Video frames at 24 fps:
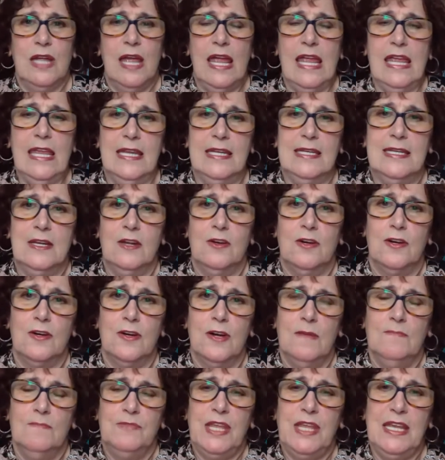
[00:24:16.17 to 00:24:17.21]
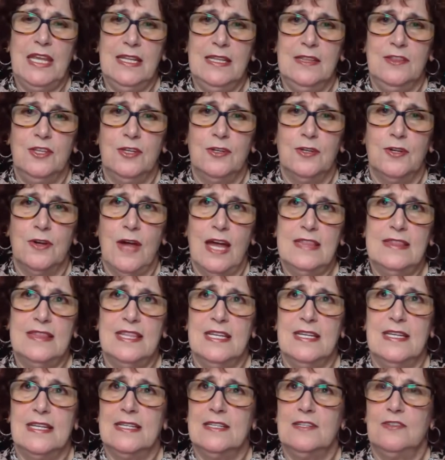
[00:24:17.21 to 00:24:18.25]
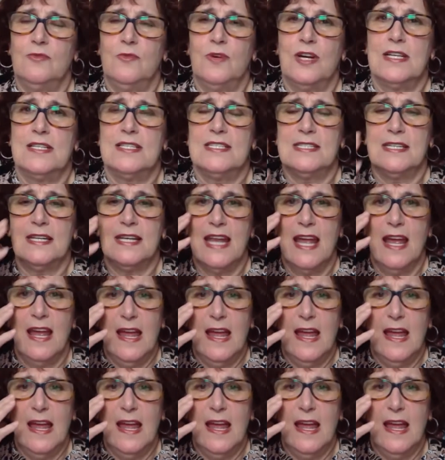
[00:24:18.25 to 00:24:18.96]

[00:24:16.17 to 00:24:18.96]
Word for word: In, uh, in the, I think it was in